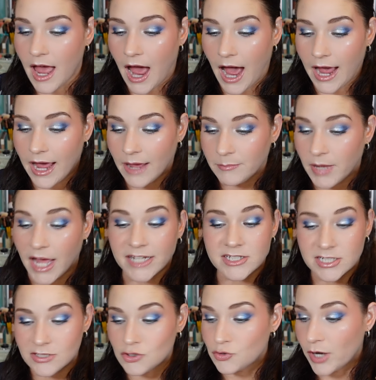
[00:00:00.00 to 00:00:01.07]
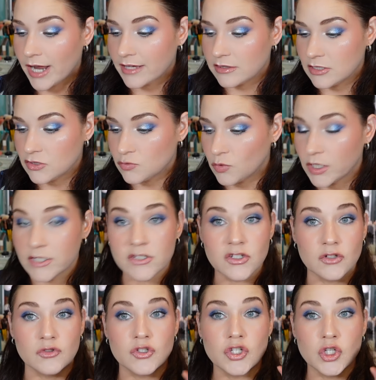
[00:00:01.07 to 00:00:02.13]
I did track this one,
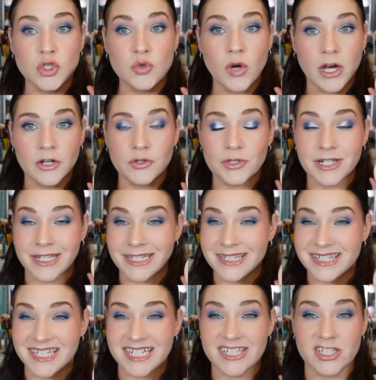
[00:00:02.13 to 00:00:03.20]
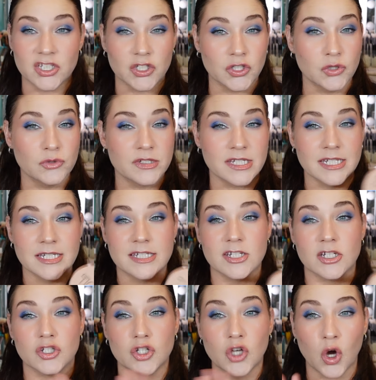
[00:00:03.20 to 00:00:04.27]
so 206 uses
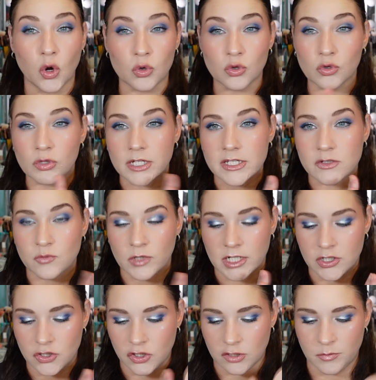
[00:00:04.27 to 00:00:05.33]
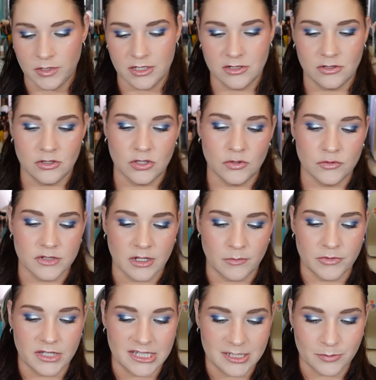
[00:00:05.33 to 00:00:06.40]
total is what it took me to use up
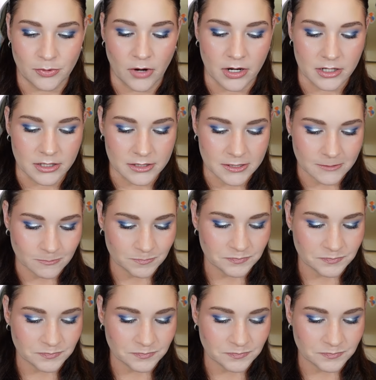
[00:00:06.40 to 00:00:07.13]
this product.